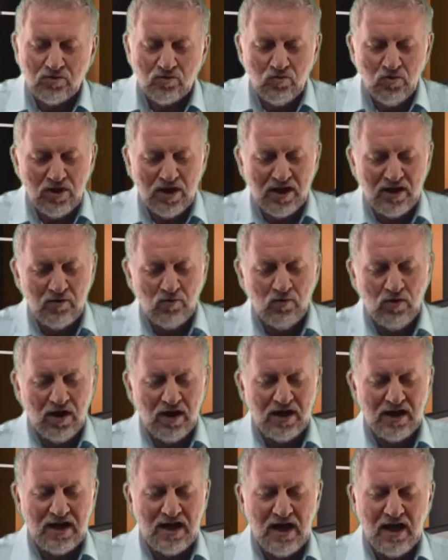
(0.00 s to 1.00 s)

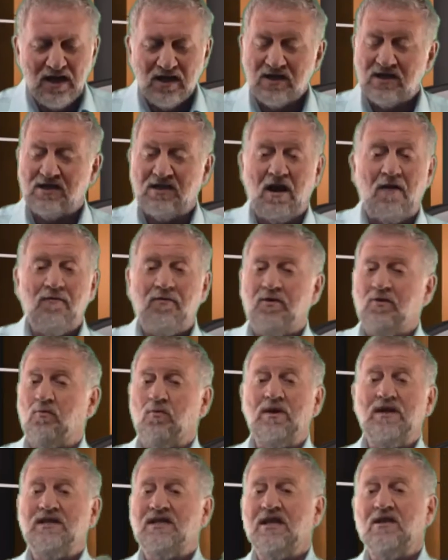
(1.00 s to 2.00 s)
really stuff that
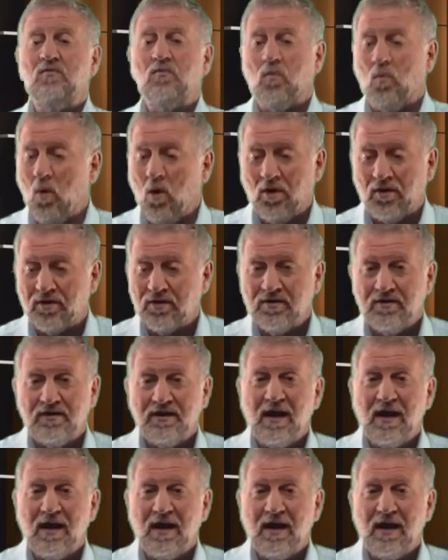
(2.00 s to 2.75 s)
we didn't want.